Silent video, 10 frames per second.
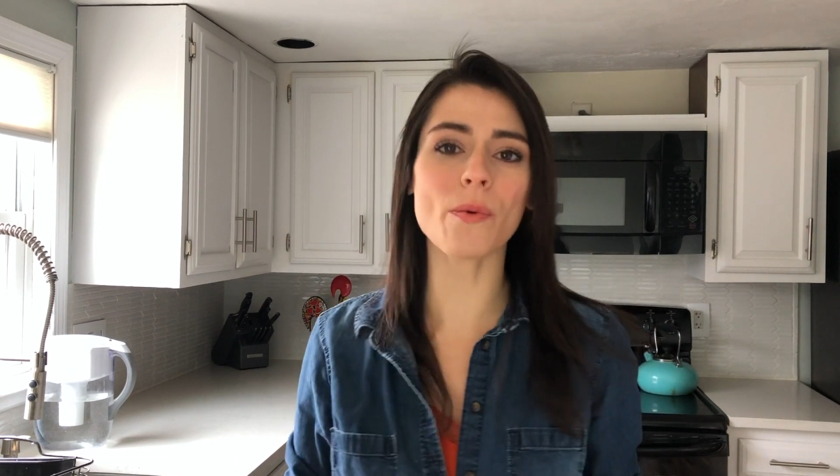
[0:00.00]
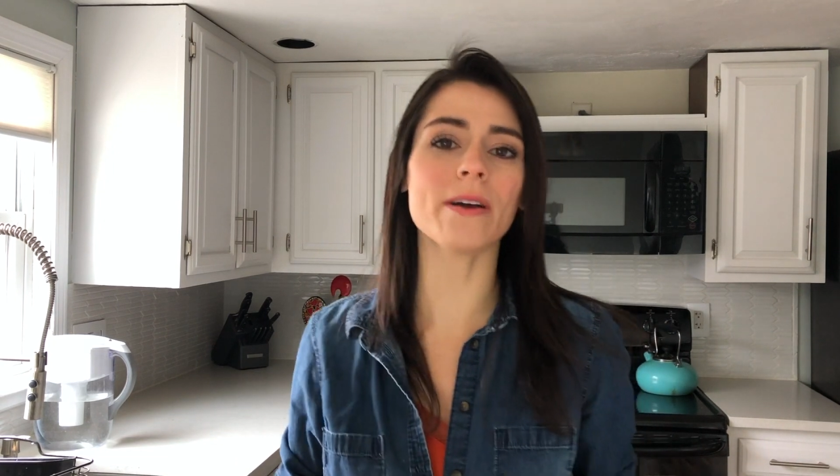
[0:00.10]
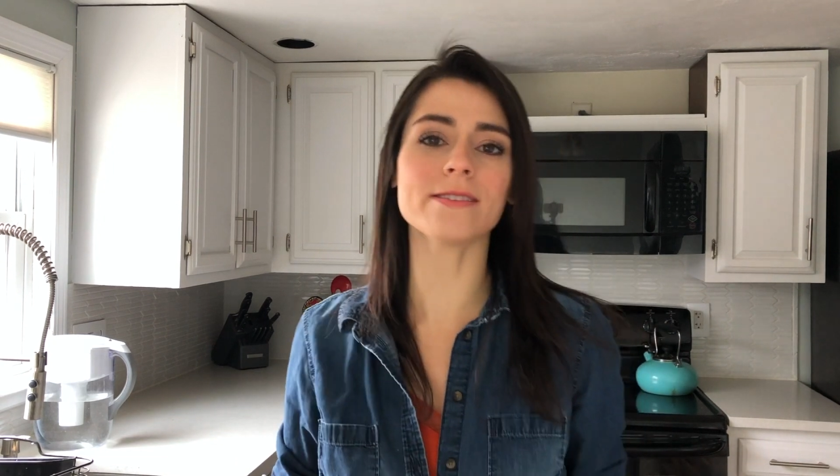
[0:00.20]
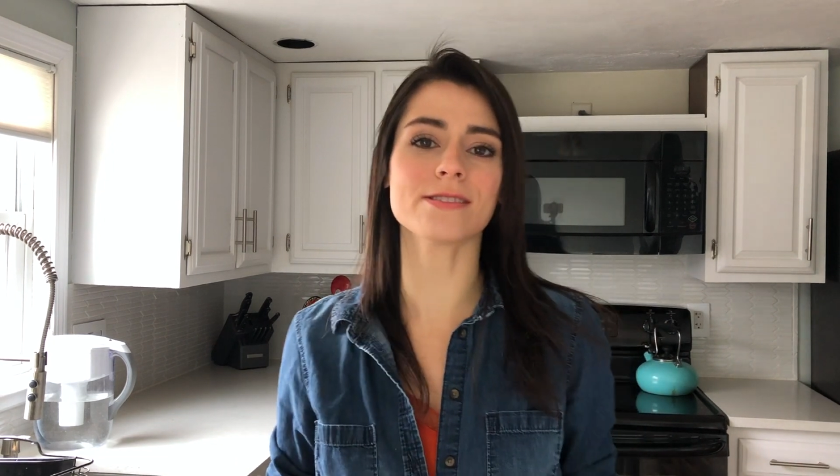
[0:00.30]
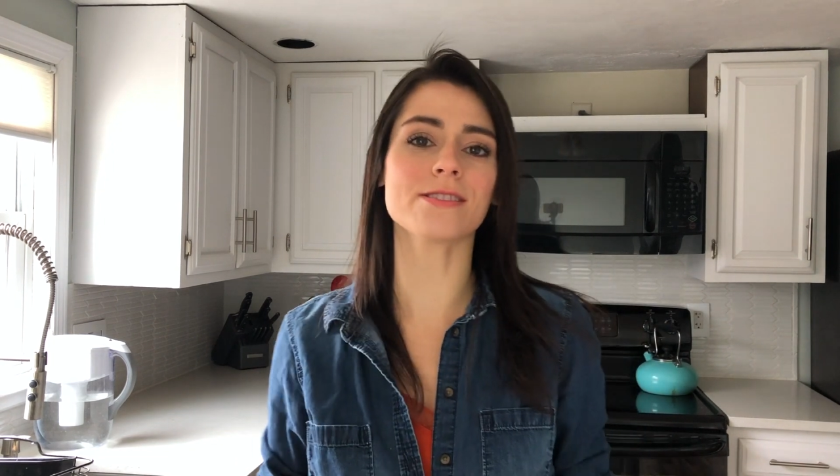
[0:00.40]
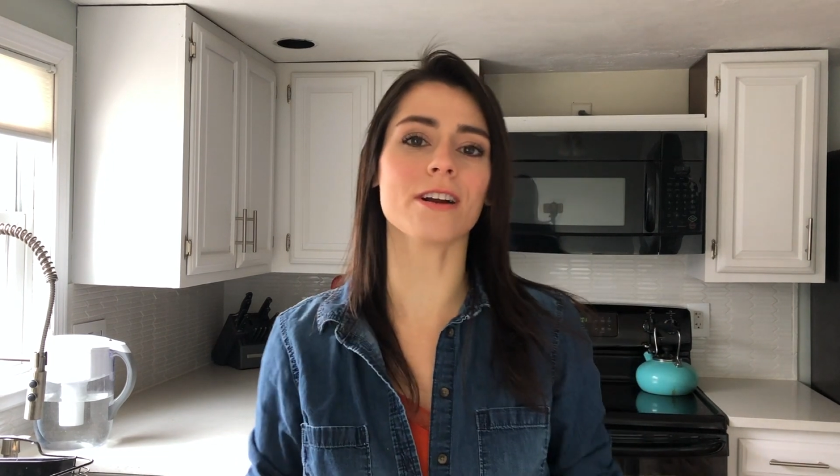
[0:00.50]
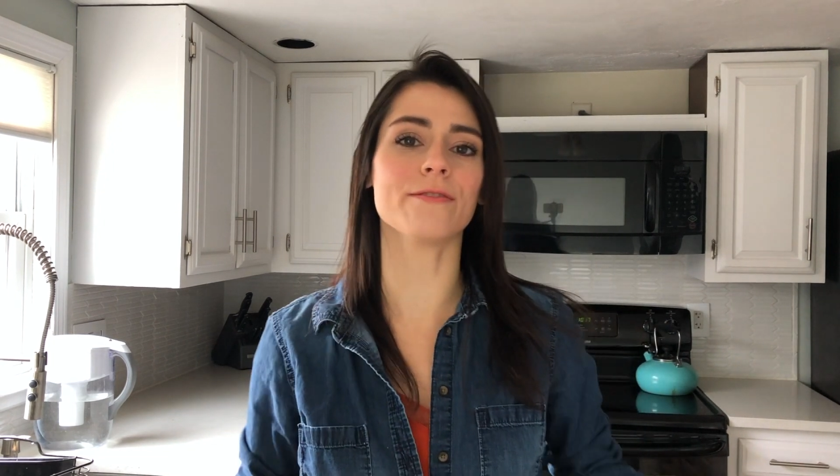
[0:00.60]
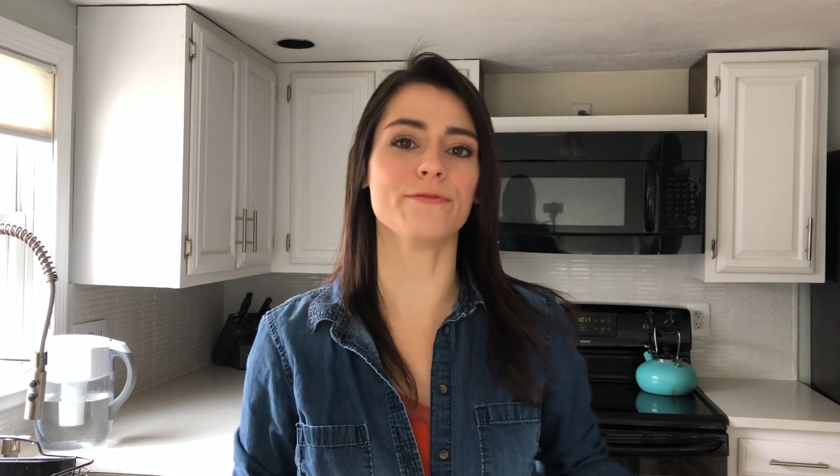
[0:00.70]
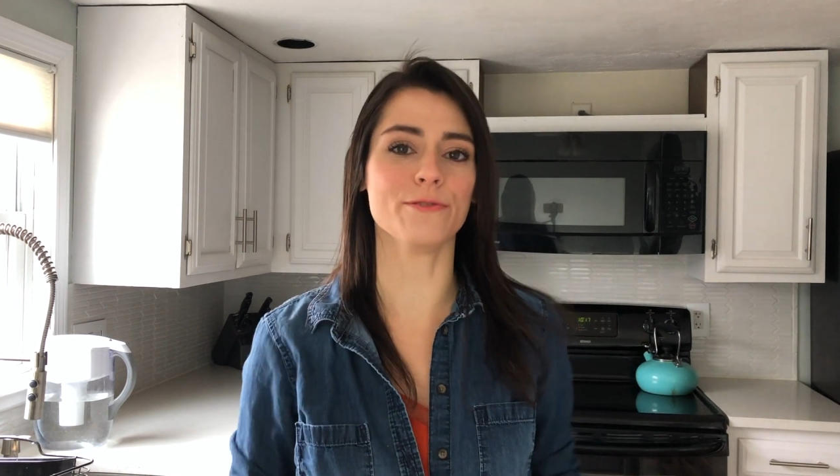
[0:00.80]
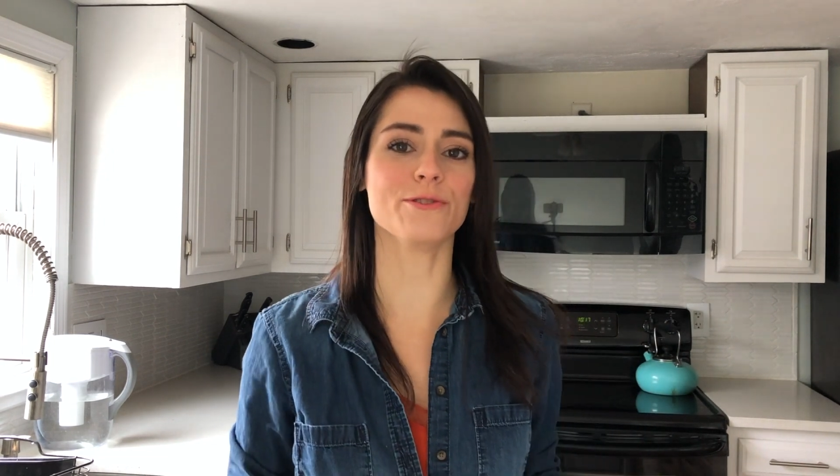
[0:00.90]
wanted to
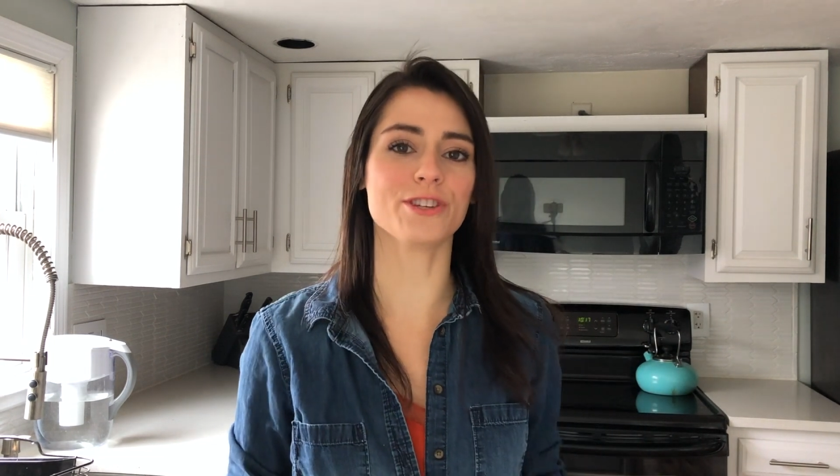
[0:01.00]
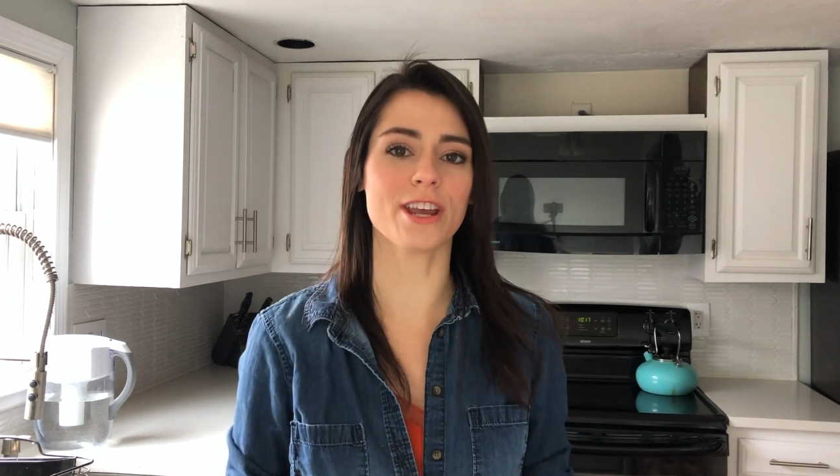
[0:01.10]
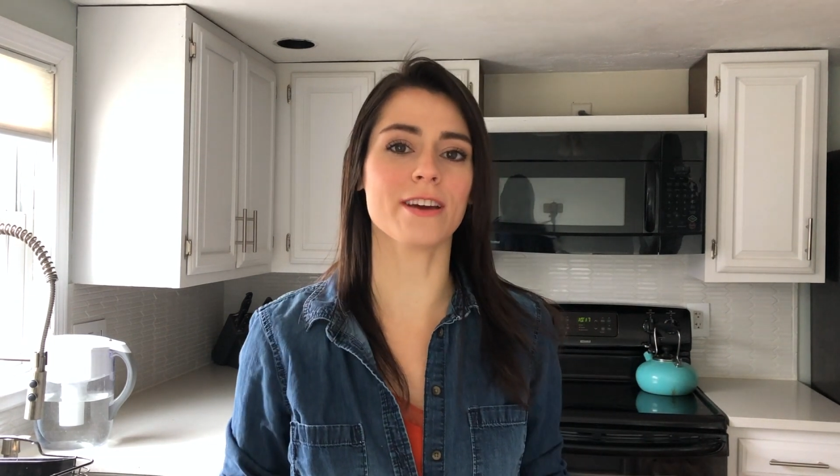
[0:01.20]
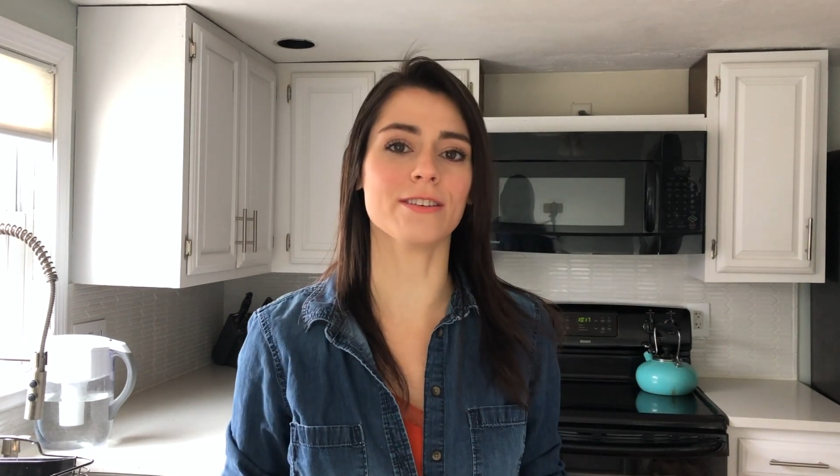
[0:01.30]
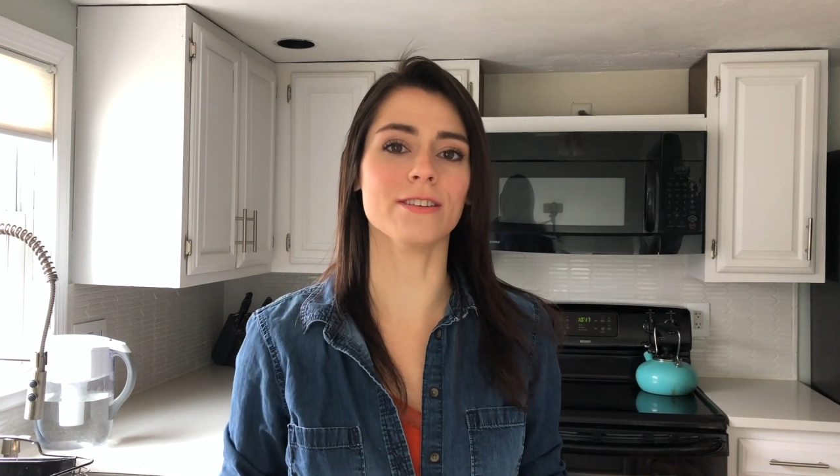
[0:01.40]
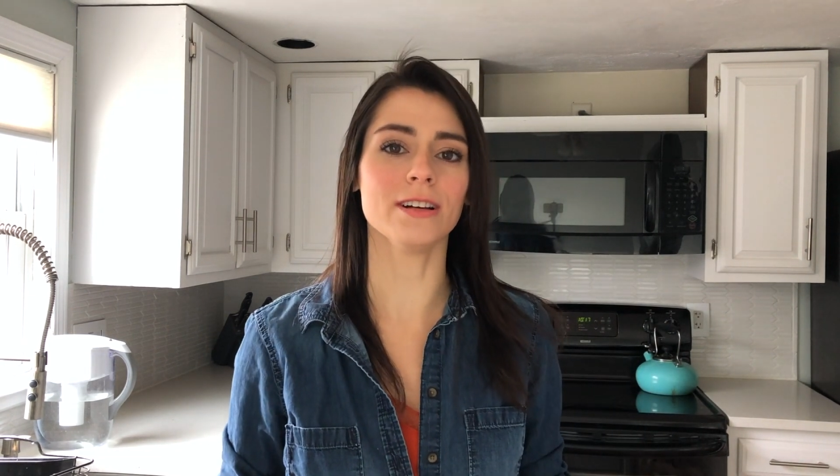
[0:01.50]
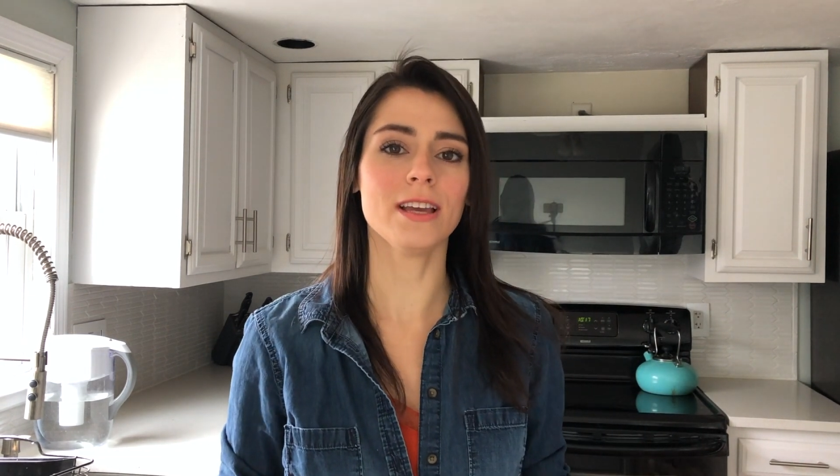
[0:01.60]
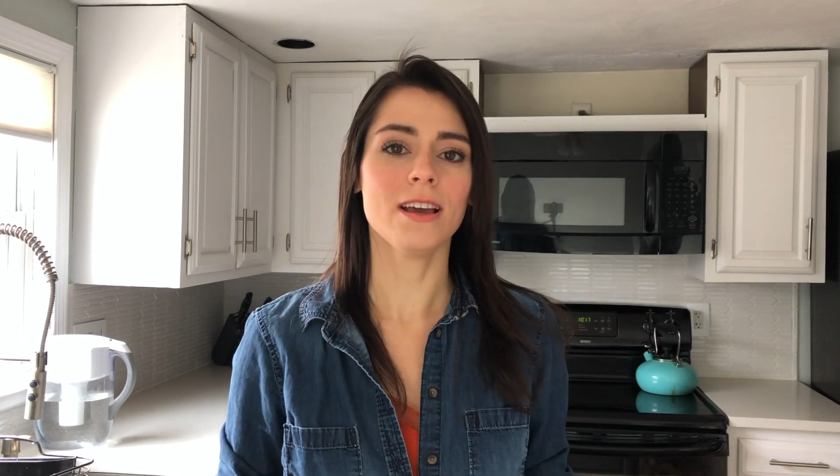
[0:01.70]
start a food channel.